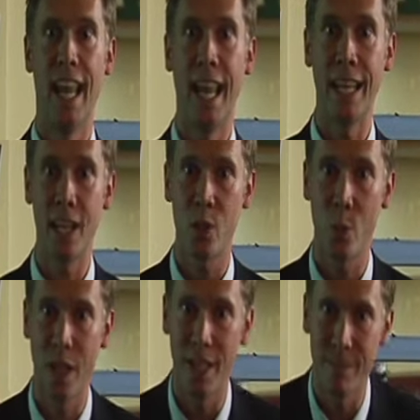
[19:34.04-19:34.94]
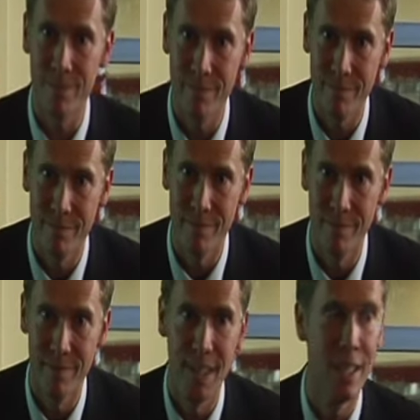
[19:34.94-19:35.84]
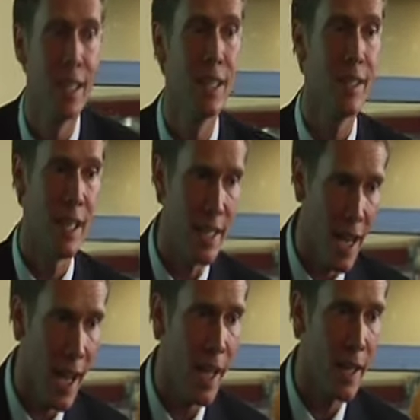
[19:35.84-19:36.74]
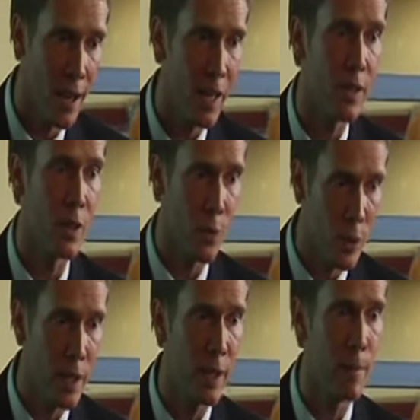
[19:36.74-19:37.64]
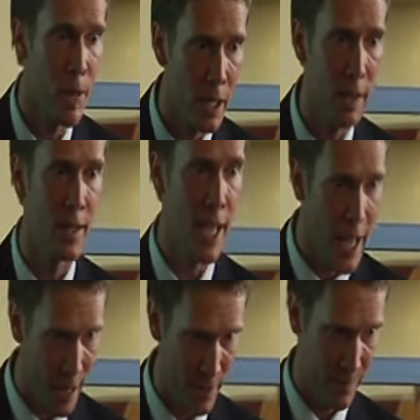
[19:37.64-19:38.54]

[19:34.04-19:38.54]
And guess what? They die on the 3-month day.